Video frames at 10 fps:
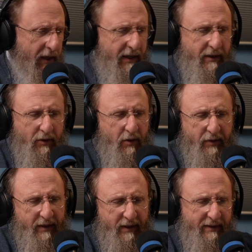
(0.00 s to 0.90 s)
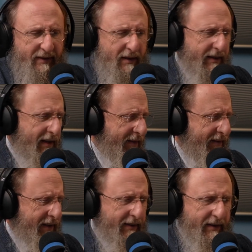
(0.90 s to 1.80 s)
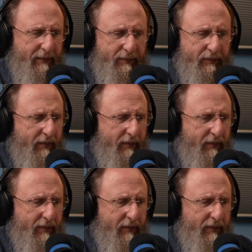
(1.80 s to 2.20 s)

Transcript: And you know that Chazal tell us that the